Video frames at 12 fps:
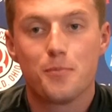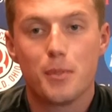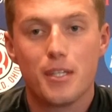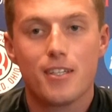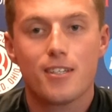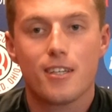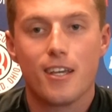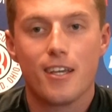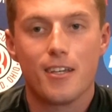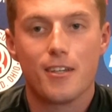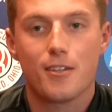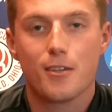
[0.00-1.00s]
Being
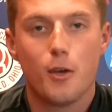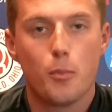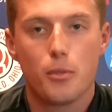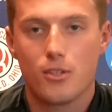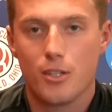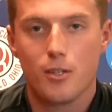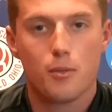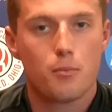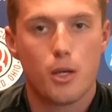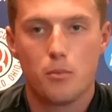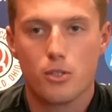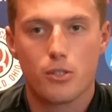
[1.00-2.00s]
a openly,
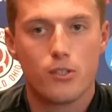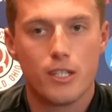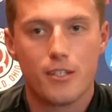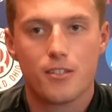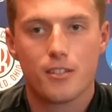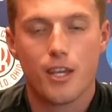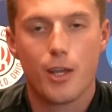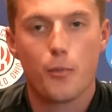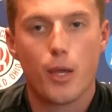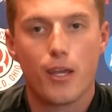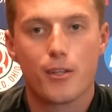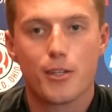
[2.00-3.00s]
publicly gay
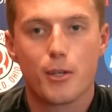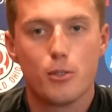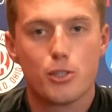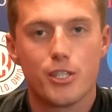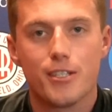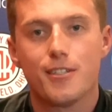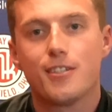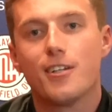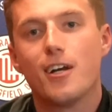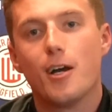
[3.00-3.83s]
man coaching